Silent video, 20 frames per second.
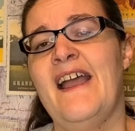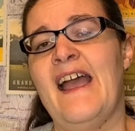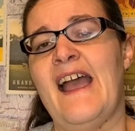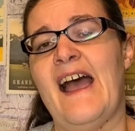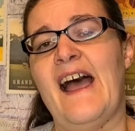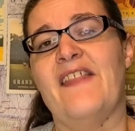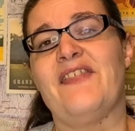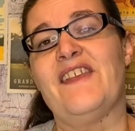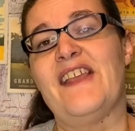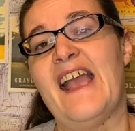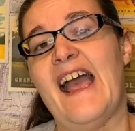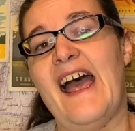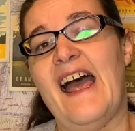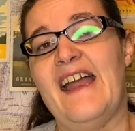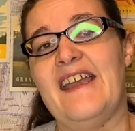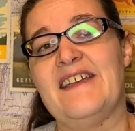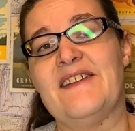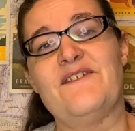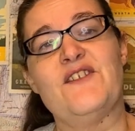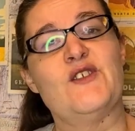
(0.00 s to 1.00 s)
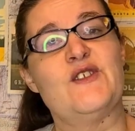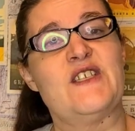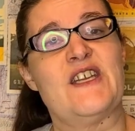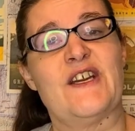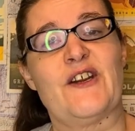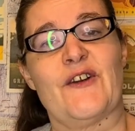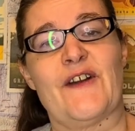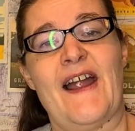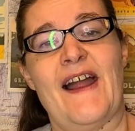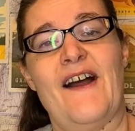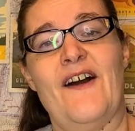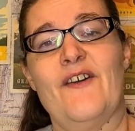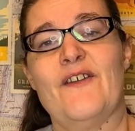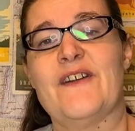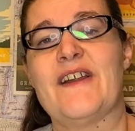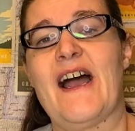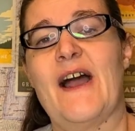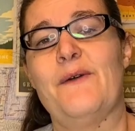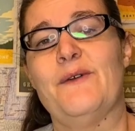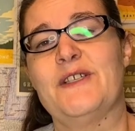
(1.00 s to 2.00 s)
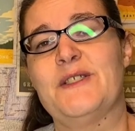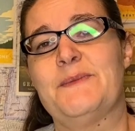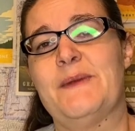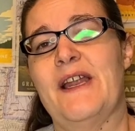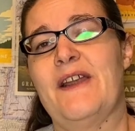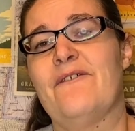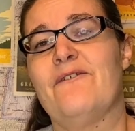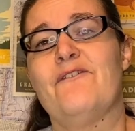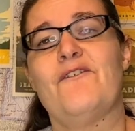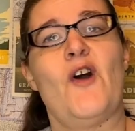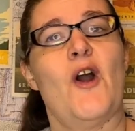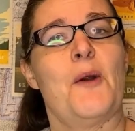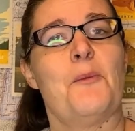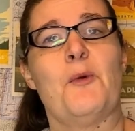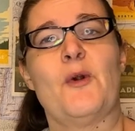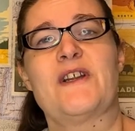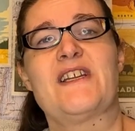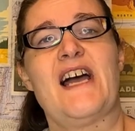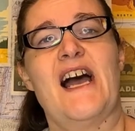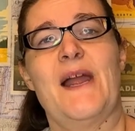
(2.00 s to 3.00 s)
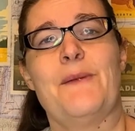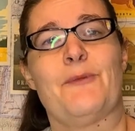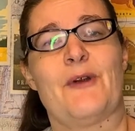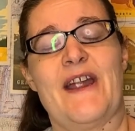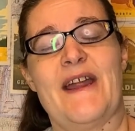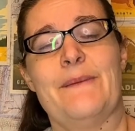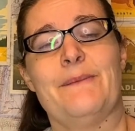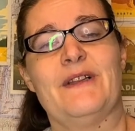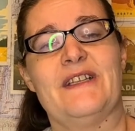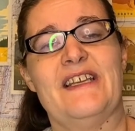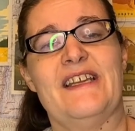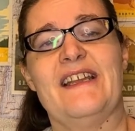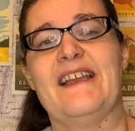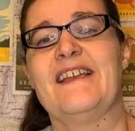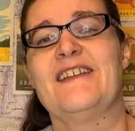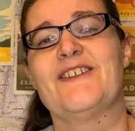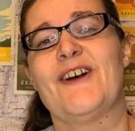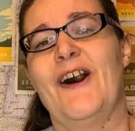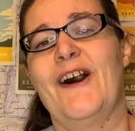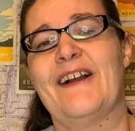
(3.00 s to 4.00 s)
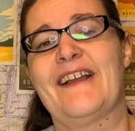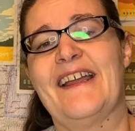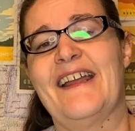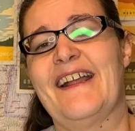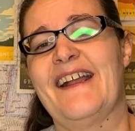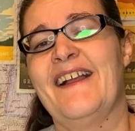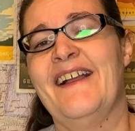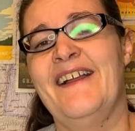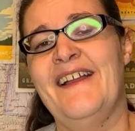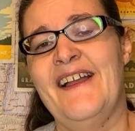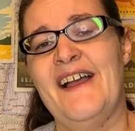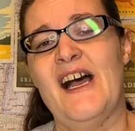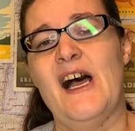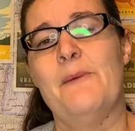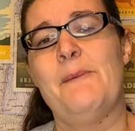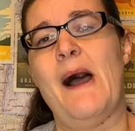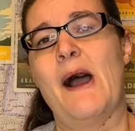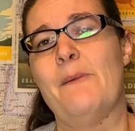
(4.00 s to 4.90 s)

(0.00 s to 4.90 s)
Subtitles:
At the end, if you stick around, I will spend far more time rambling and talking about